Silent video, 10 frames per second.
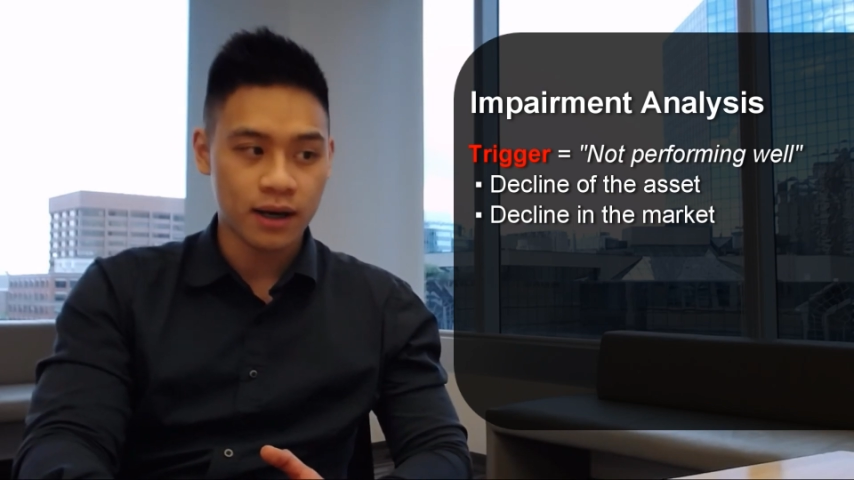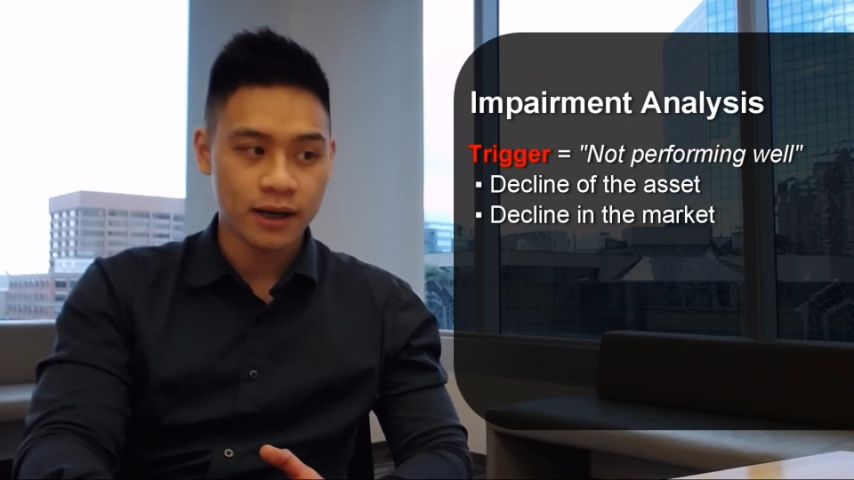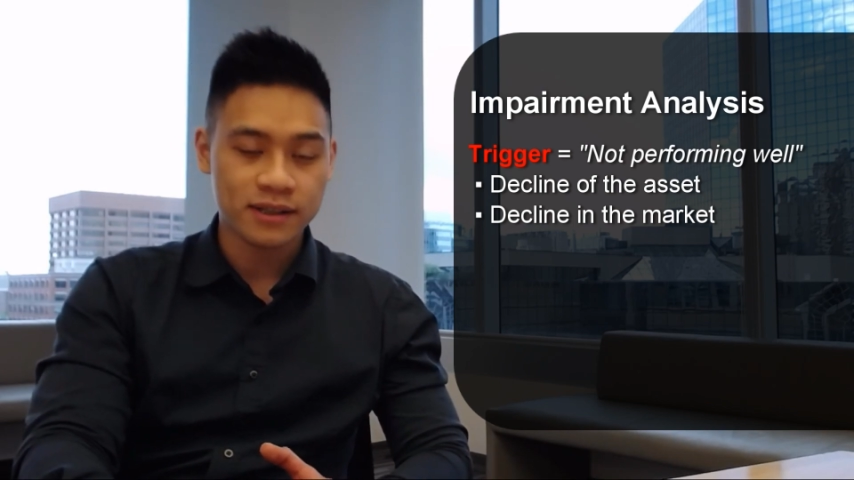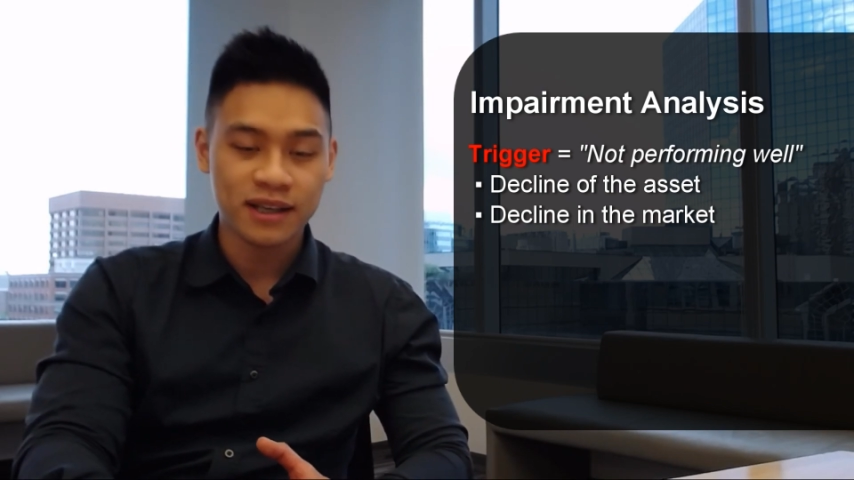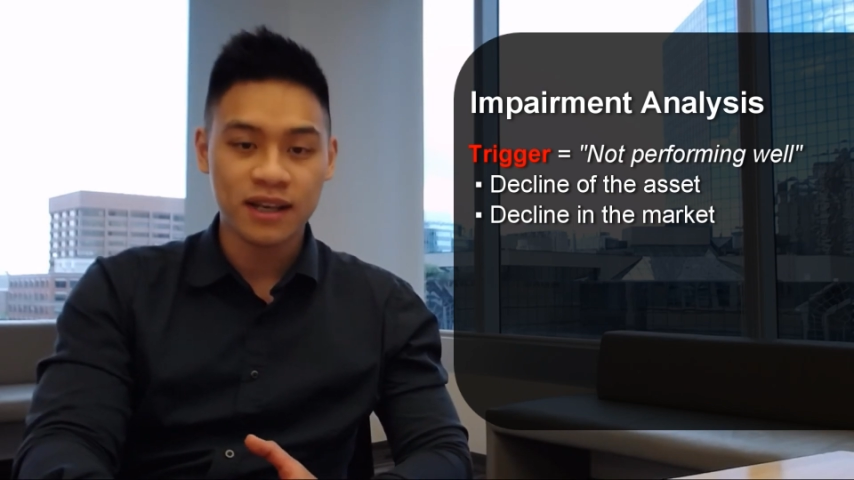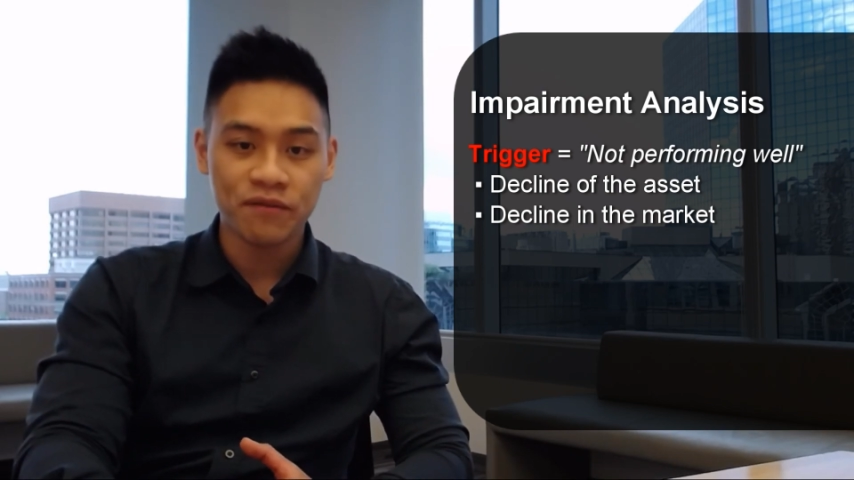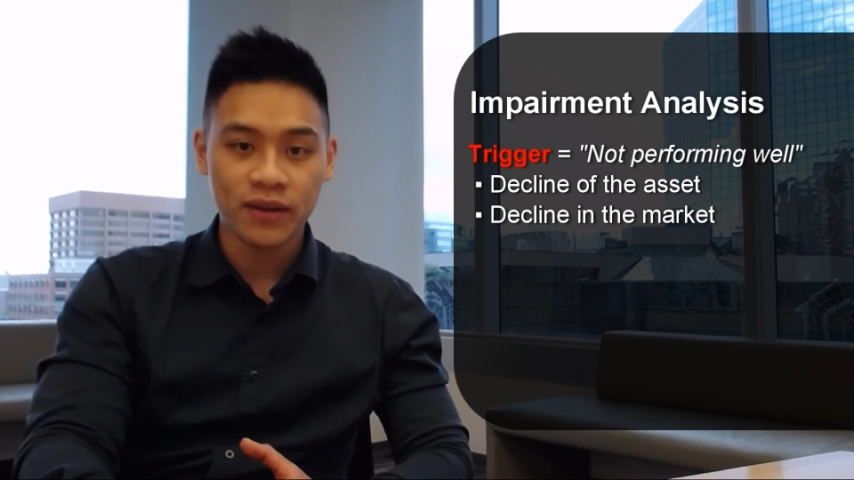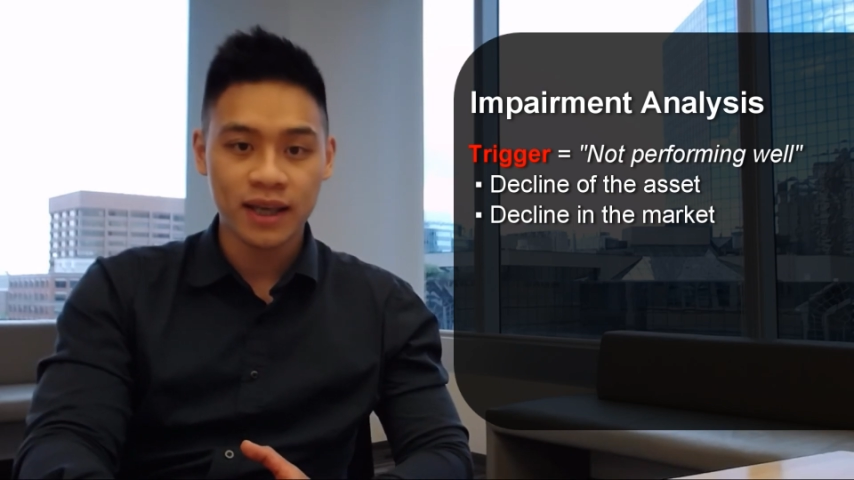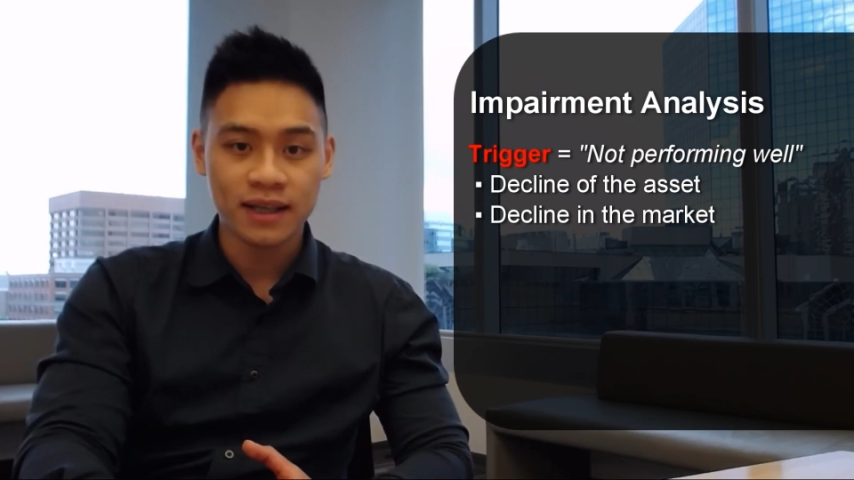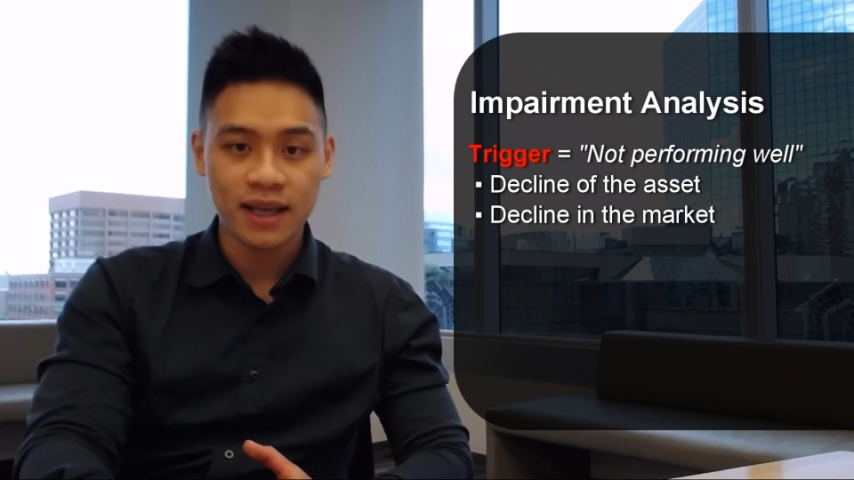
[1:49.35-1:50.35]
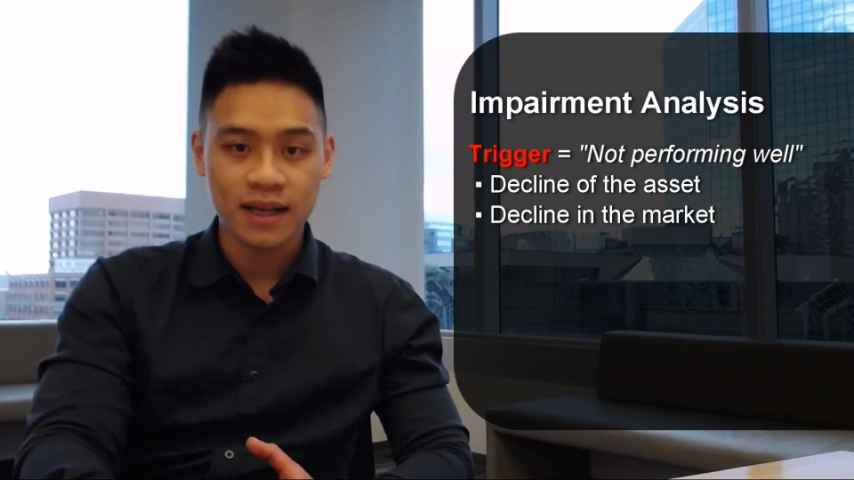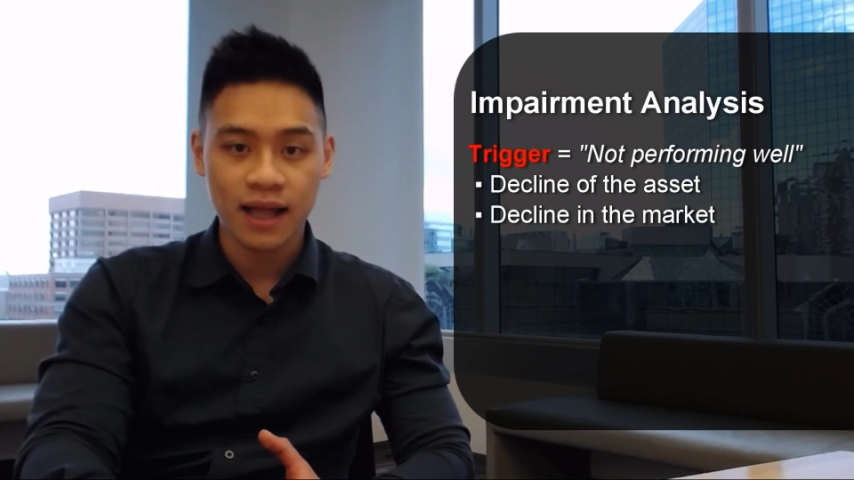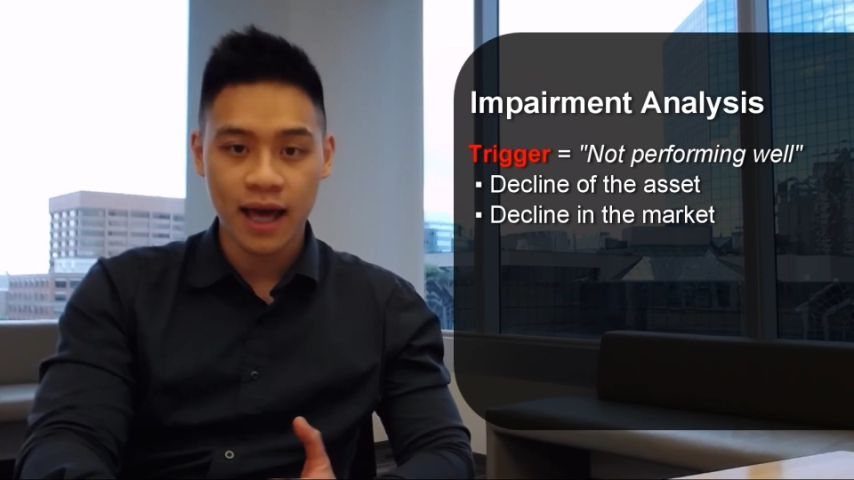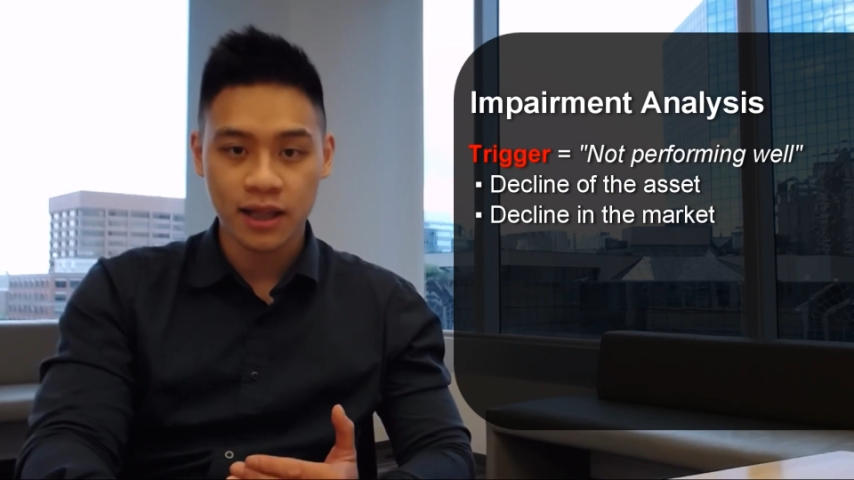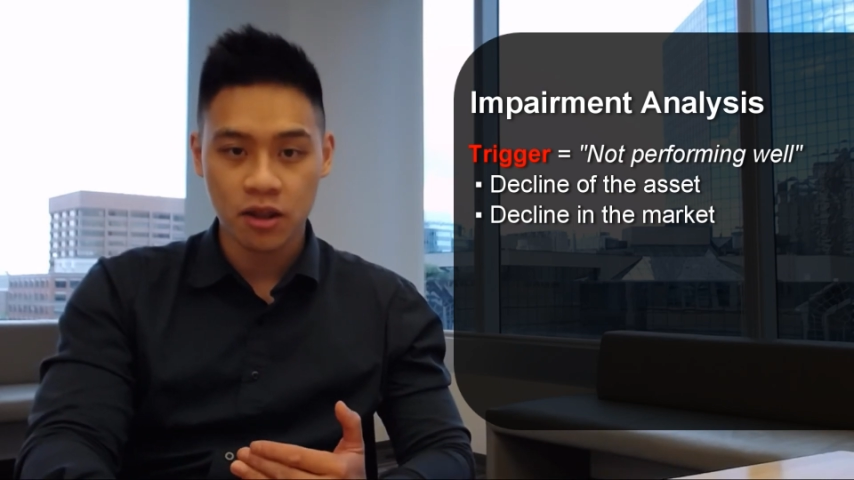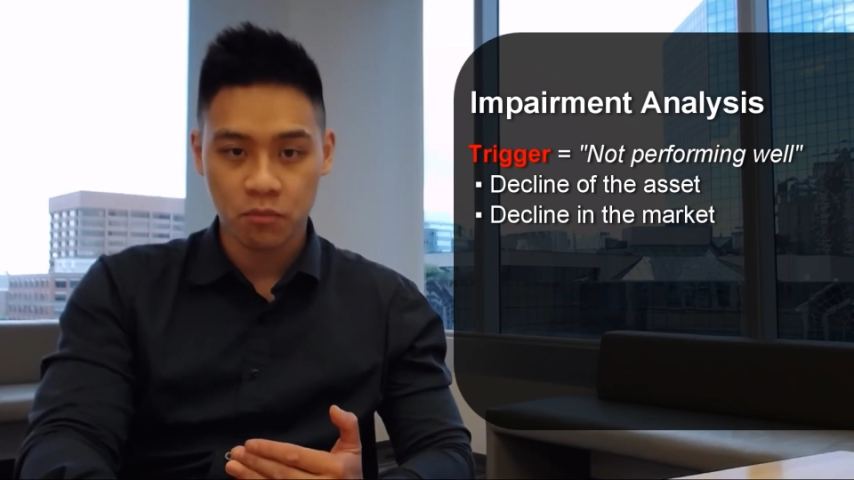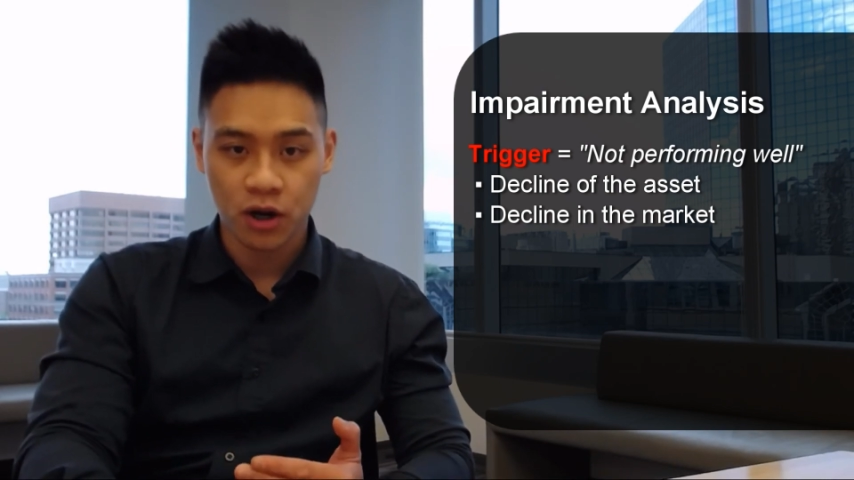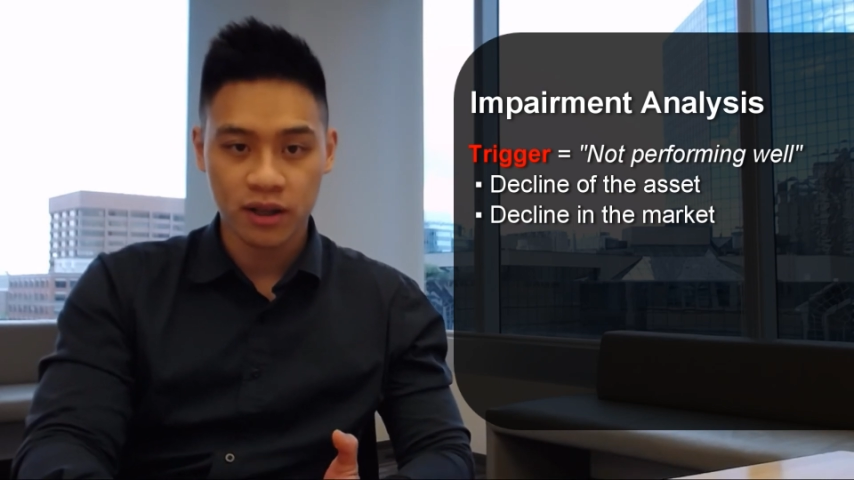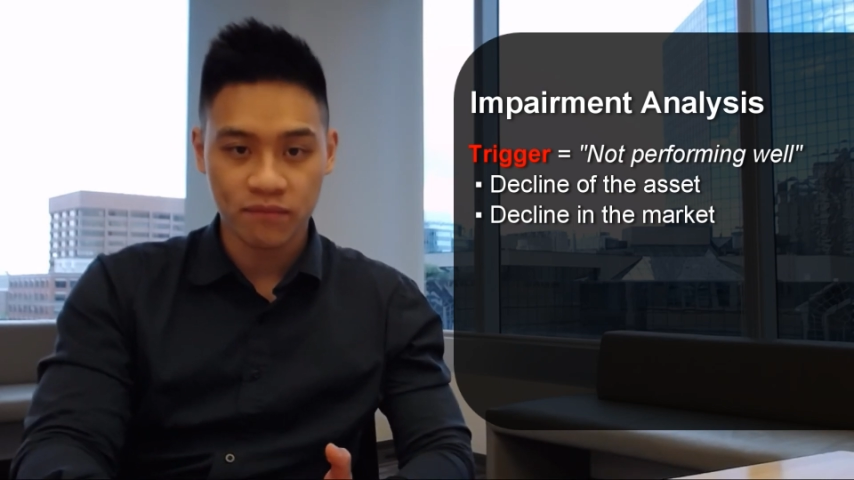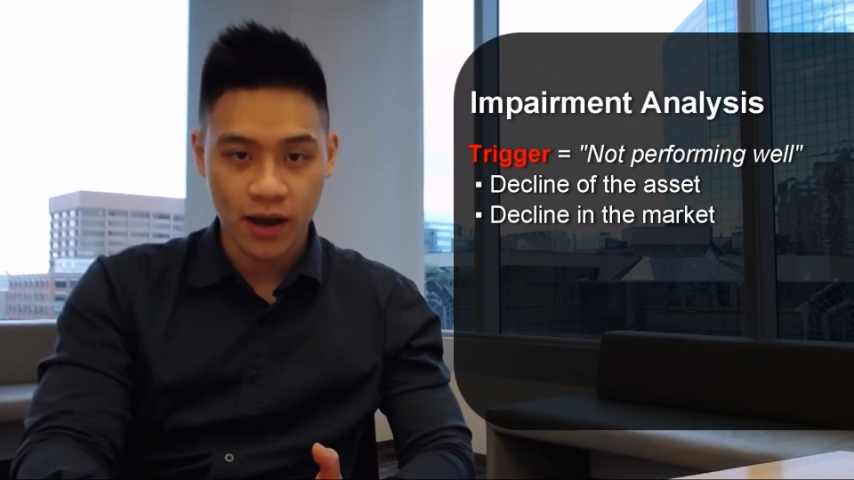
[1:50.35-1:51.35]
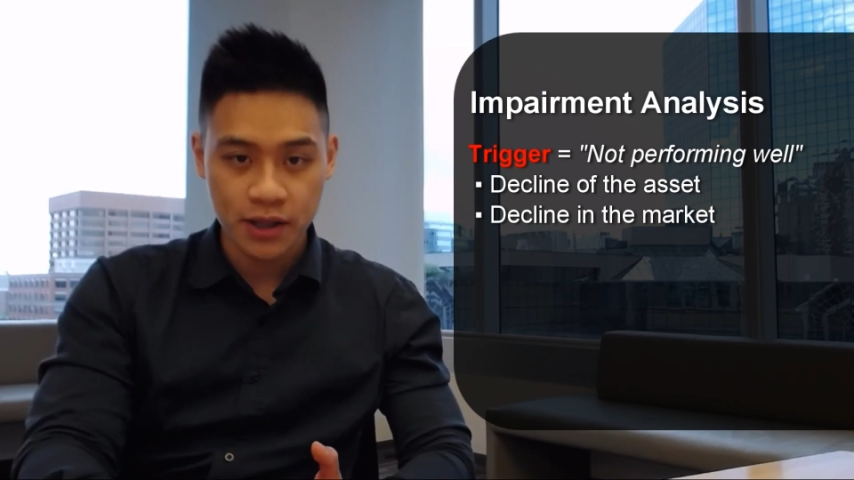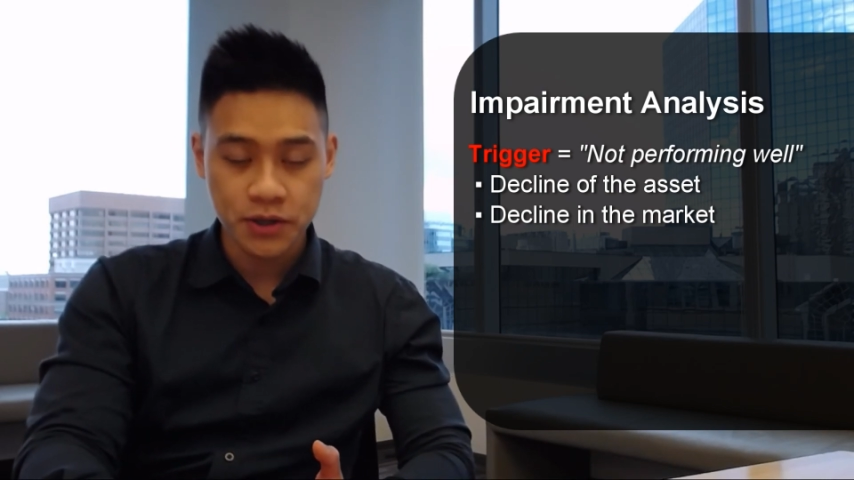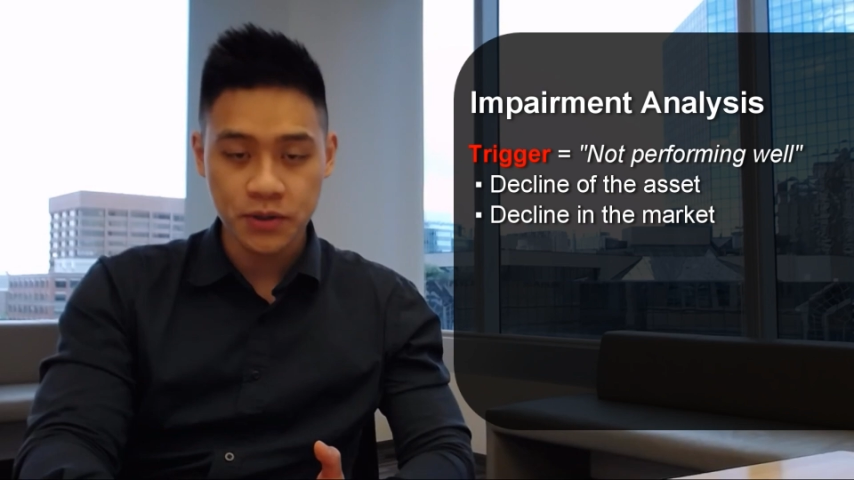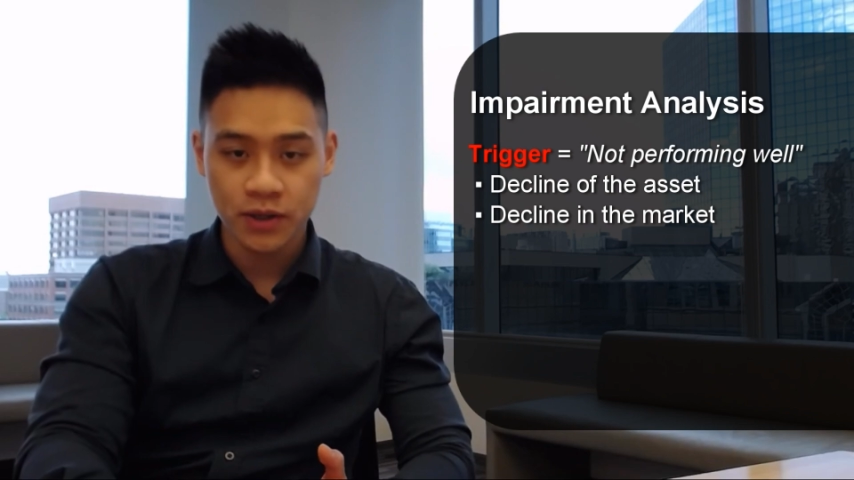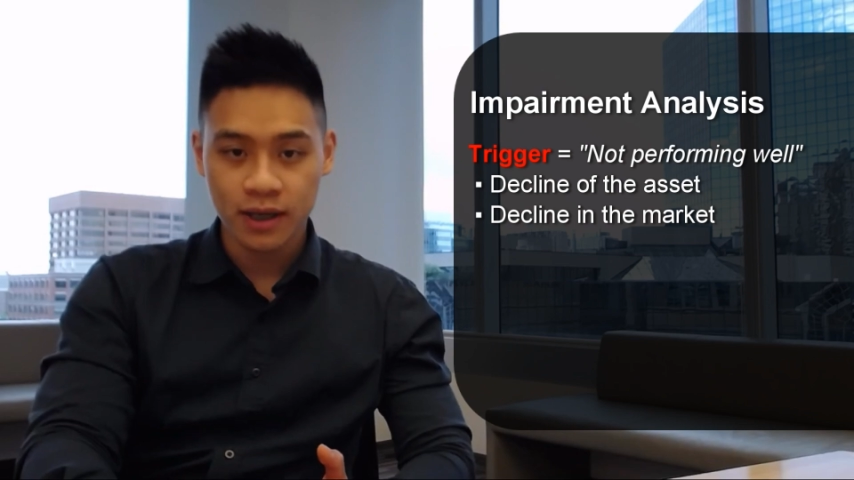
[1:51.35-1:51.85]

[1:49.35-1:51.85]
a significant decline in the market value,